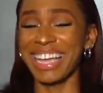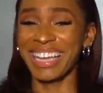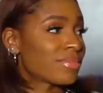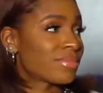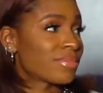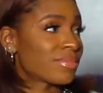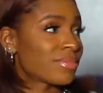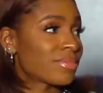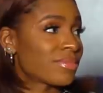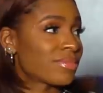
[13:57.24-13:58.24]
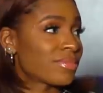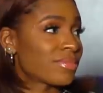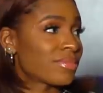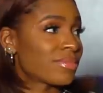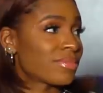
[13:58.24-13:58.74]

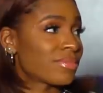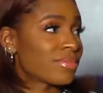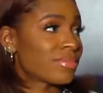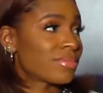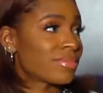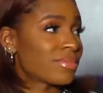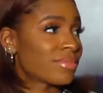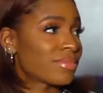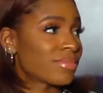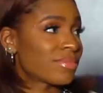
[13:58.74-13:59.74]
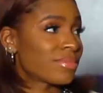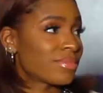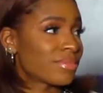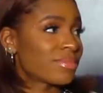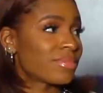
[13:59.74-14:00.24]

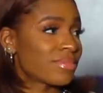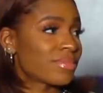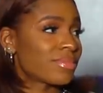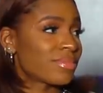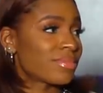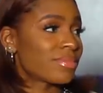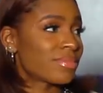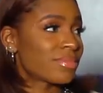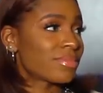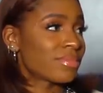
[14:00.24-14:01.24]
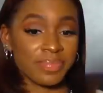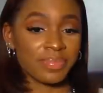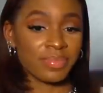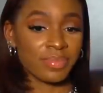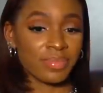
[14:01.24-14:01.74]
The person shown says nothing.